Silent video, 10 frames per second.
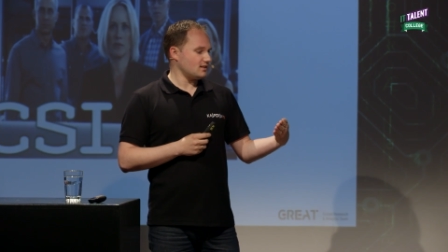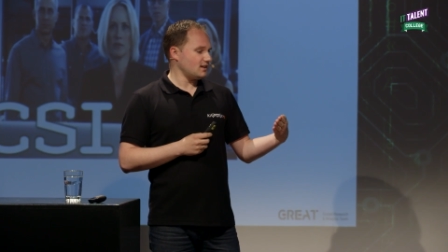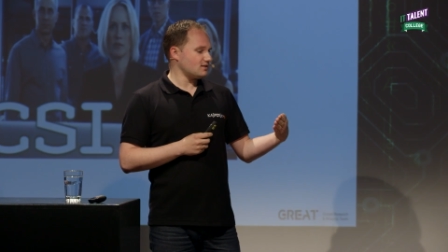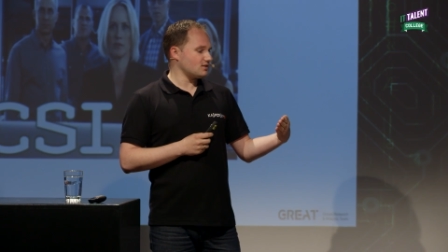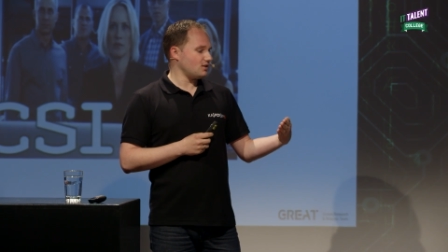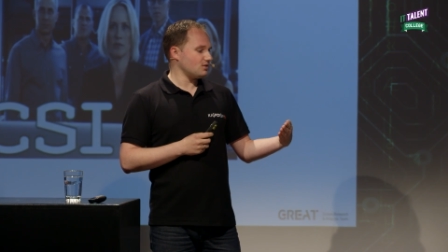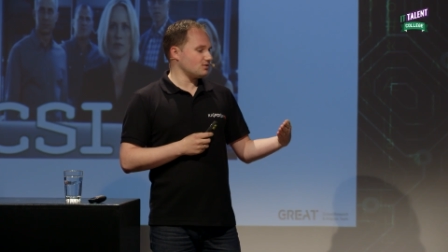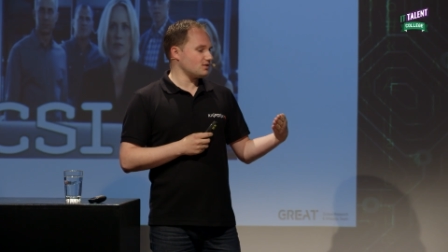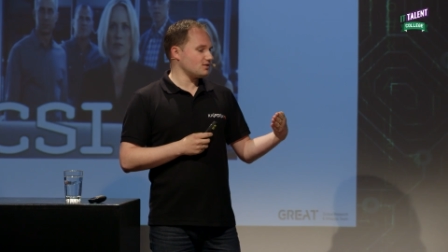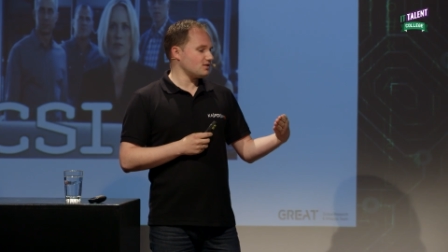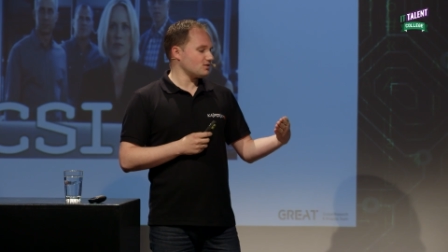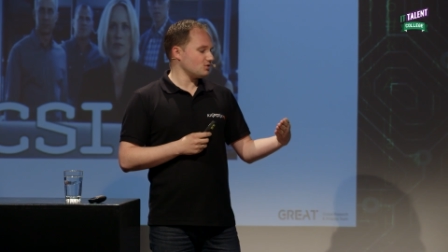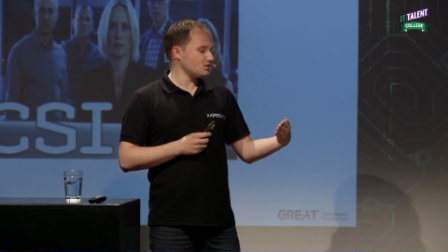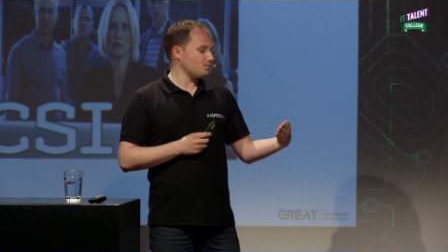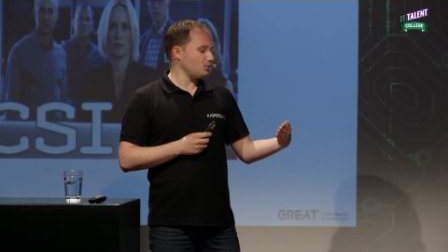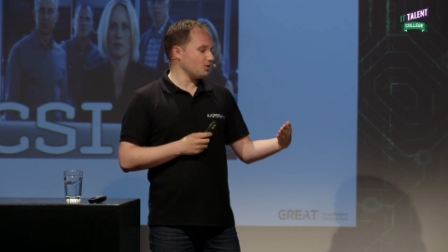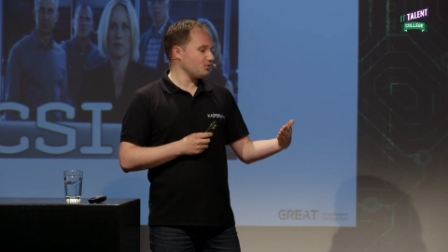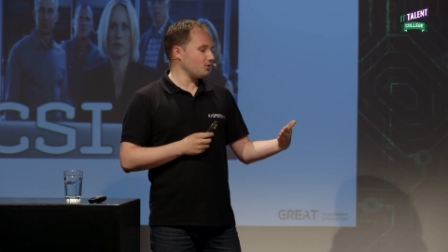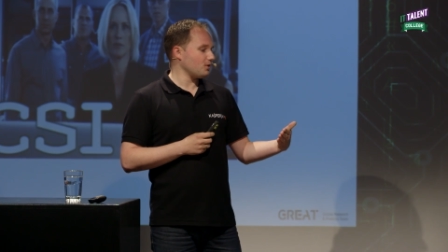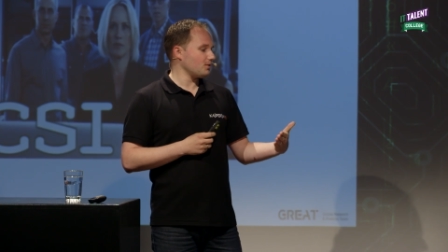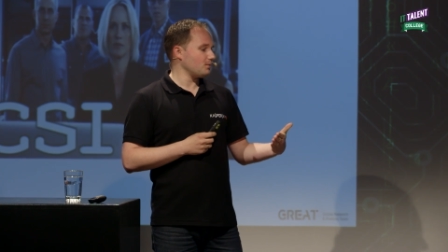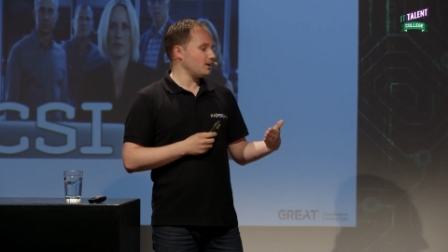Let's go to the Cisco support forum